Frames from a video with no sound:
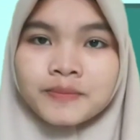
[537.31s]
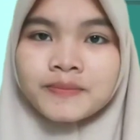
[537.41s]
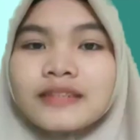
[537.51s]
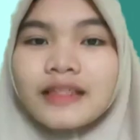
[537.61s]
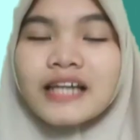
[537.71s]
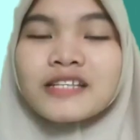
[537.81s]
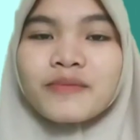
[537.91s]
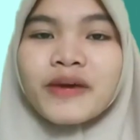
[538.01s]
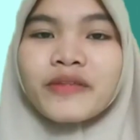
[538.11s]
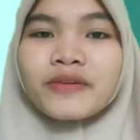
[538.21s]
The last
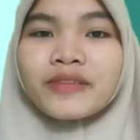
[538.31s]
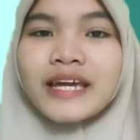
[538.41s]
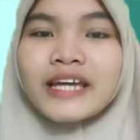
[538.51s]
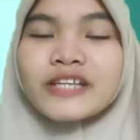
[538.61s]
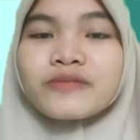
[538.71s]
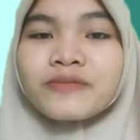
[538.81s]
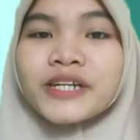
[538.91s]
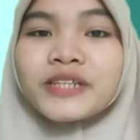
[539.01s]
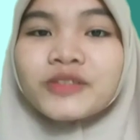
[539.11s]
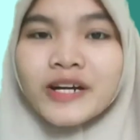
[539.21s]
method is free
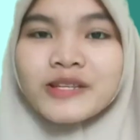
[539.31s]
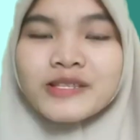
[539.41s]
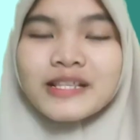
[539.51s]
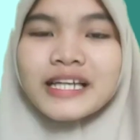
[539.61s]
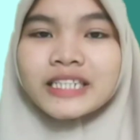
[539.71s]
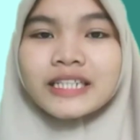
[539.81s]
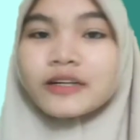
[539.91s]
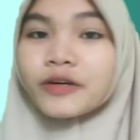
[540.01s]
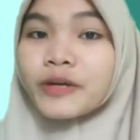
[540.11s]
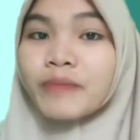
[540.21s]
translation.
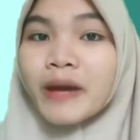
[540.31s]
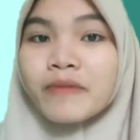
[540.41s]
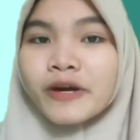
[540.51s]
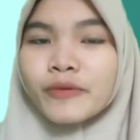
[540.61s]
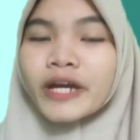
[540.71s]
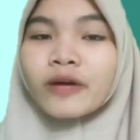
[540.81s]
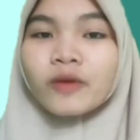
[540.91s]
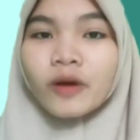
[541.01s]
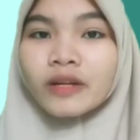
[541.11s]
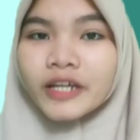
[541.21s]
Remember, we can
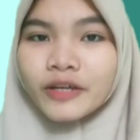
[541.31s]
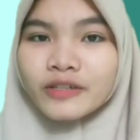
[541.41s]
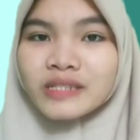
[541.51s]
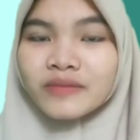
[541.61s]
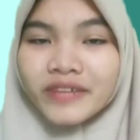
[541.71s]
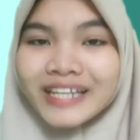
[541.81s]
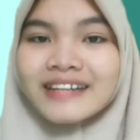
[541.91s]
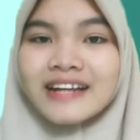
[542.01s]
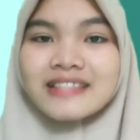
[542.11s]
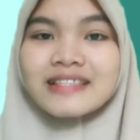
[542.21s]
only use free
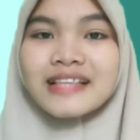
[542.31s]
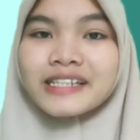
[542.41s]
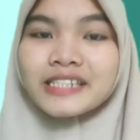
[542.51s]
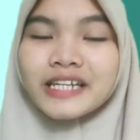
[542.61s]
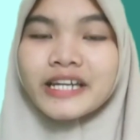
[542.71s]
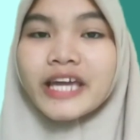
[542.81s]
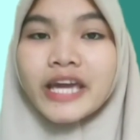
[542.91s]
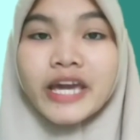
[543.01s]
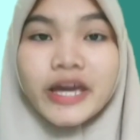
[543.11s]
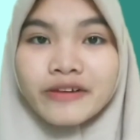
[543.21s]
translation
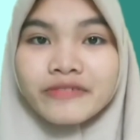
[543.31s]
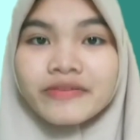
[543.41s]
if